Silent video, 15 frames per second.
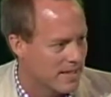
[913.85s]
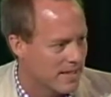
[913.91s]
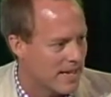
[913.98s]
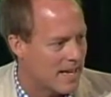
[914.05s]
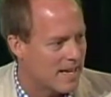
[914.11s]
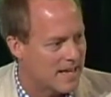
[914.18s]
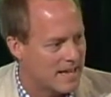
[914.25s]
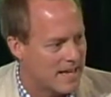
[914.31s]

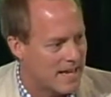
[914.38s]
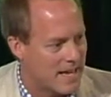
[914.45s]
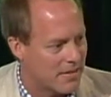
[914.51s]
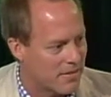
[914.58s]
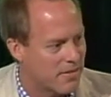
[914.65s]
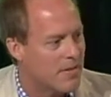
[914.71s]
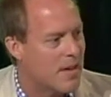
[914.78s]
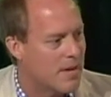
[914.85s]
and
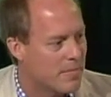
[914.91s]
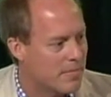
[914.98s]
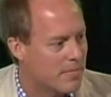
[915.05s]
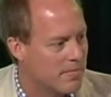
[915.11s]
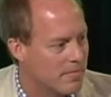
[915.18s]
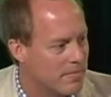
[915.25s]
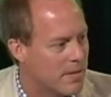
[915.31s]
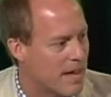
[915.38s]
get them
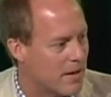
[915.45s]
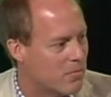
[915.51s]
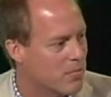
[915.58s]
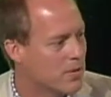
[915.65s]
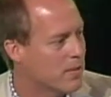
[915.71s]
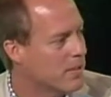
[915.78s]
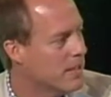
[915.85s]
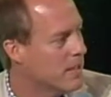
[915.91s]
that
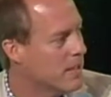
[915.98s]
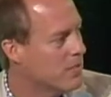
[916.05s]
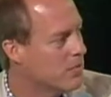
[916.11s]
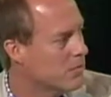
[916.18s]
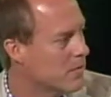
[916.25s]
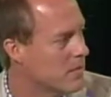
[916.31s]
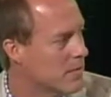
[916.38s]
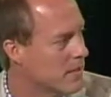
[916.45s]
really
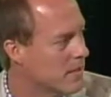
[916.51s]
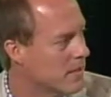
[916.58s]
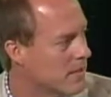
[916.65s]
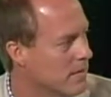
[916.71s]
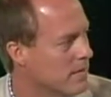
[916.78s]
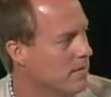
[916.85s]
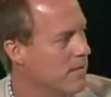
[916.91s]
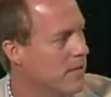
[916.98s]
interesting
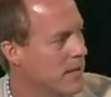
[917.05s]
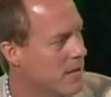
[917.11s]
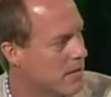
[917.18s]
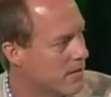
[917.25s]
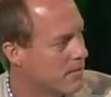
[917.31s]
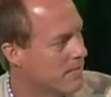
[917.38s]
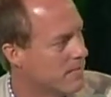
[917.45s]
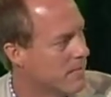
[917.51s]
video.
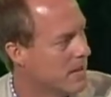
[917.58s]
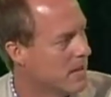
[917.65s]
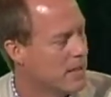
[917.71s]
Yeah.